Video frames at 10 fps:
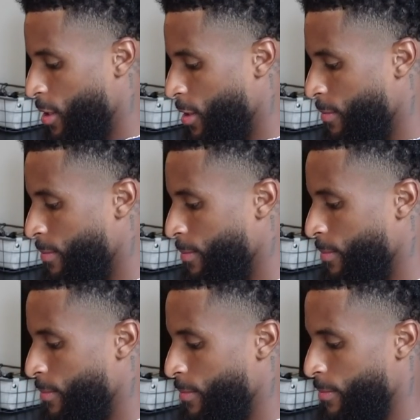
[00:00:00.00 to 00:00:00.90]
uh,
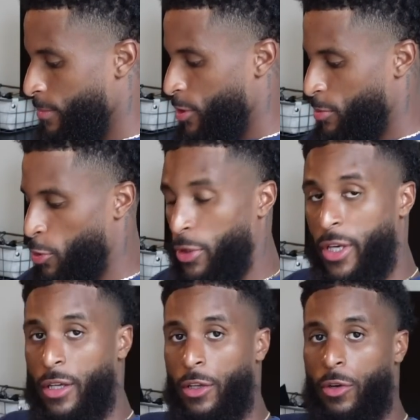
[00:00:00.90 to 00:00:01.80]
smoothie
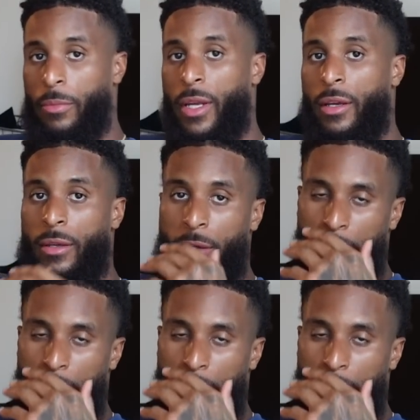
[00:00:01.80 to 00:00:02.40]
in a little minute.